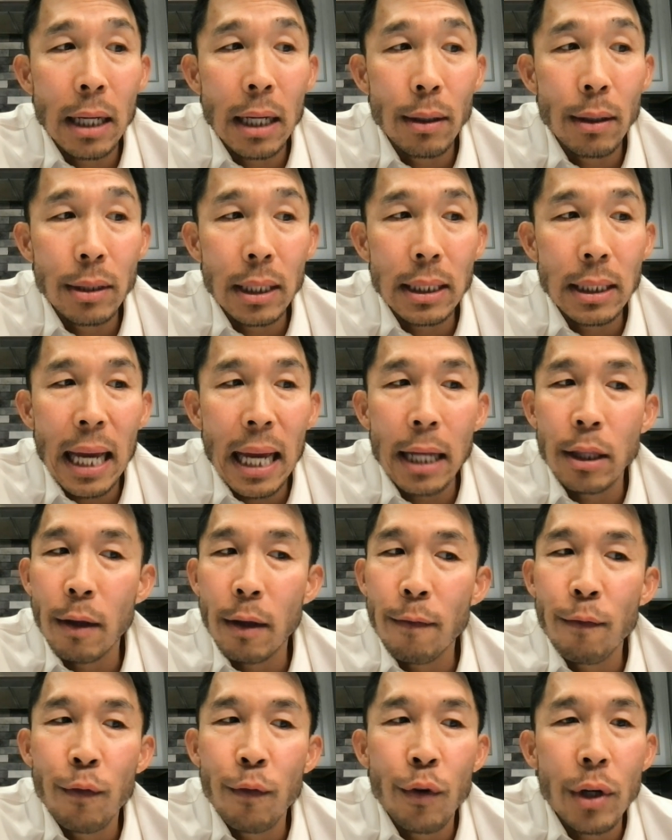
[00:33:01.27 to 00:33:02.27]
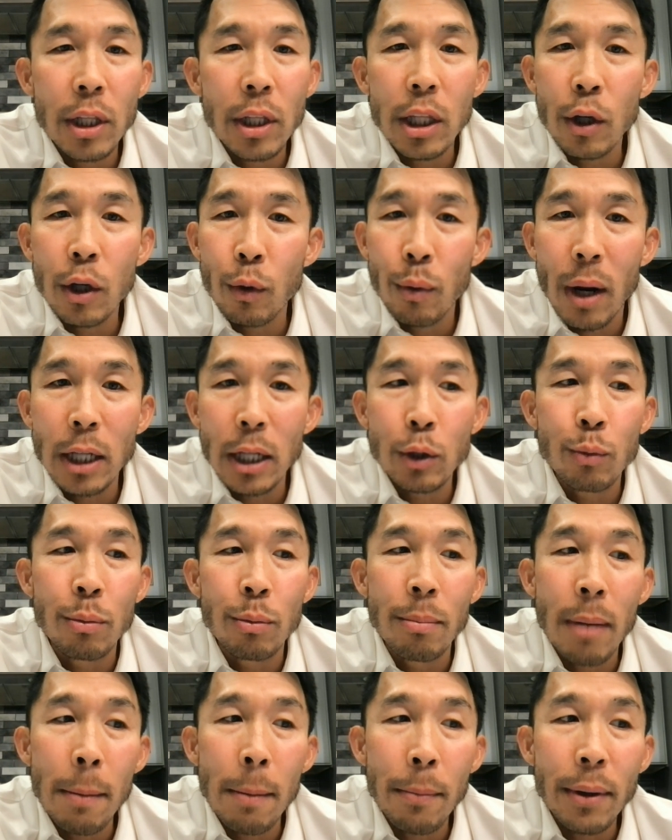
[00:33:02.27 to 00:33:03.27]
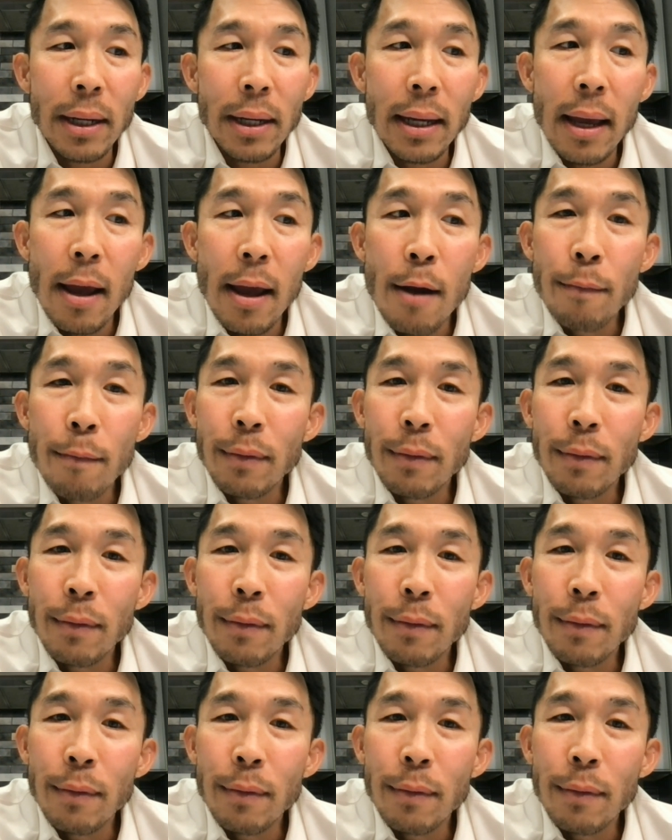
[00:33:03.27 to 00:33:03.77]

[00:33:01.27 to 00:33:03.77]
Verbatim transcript: tells us at the foot of the cross, remembering